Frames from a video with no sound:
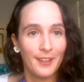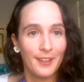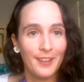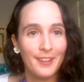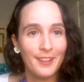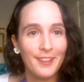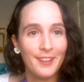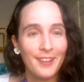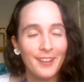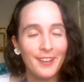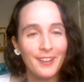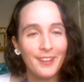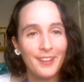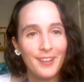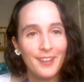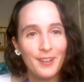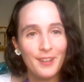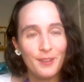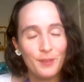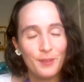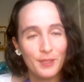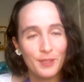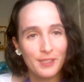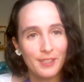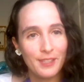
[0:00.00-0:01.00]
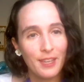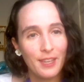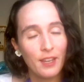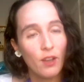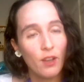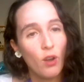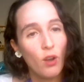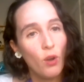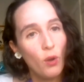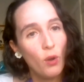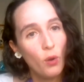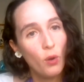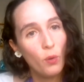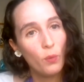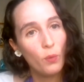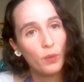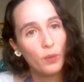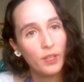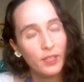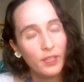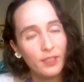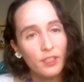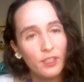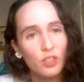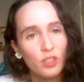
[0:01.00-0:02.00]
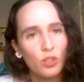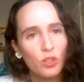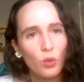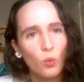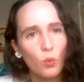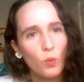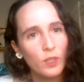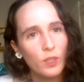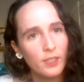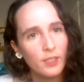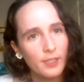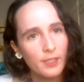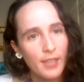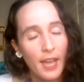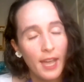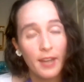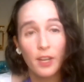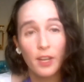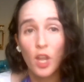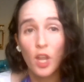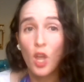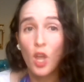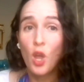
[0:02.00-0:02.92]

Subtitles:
And then he was like, oh, really? So what's that?